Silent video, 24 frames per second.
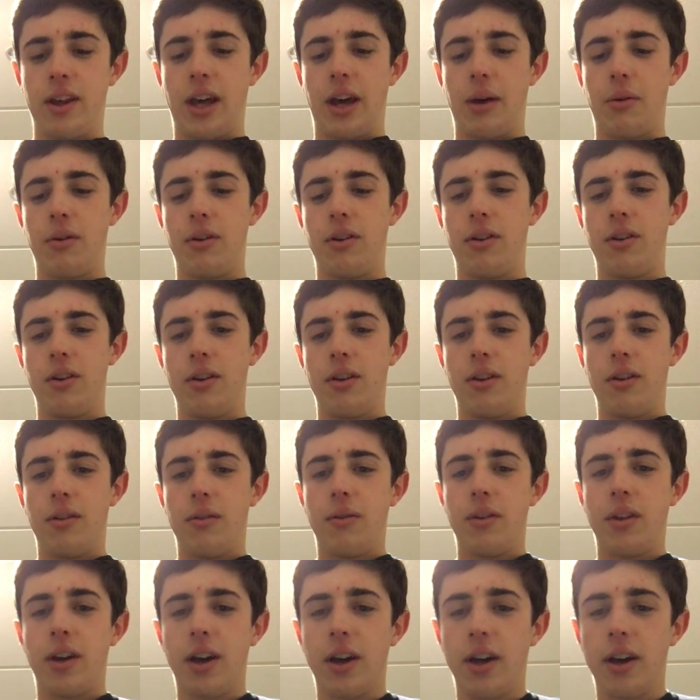I would
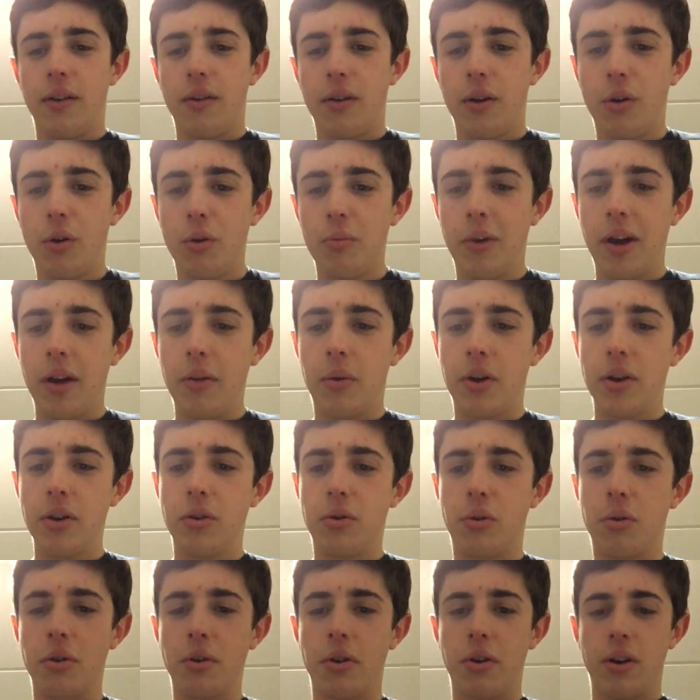hold by one
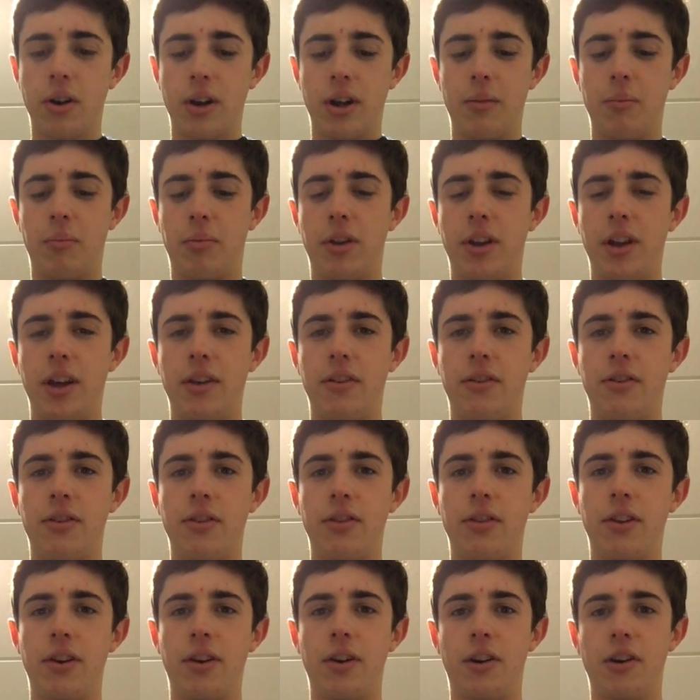corner and place
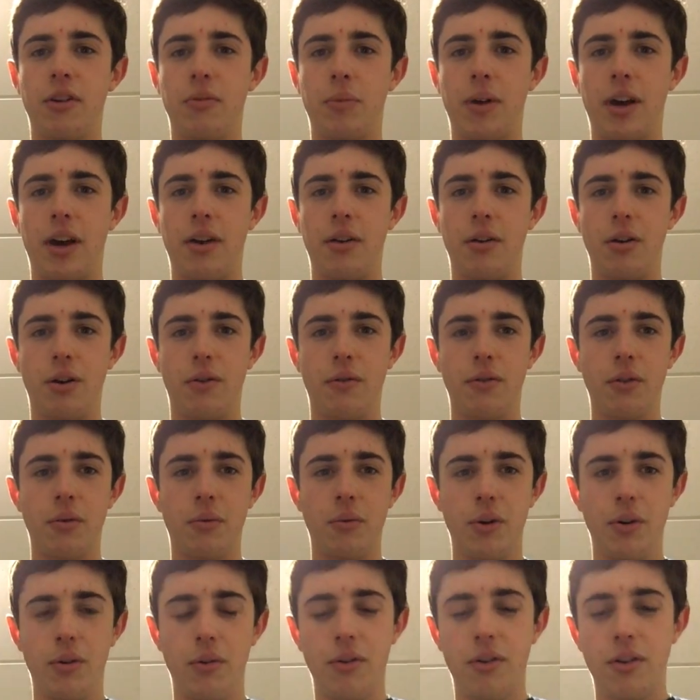the gauze pad over the
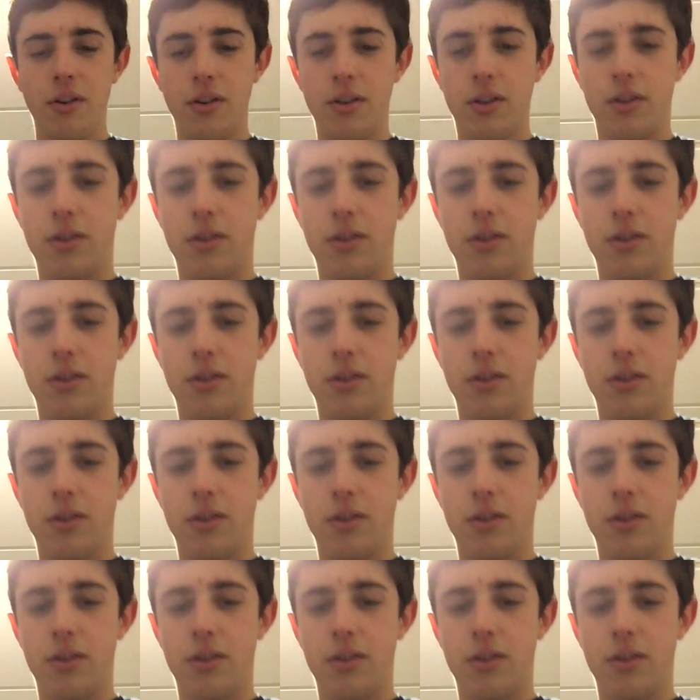wound.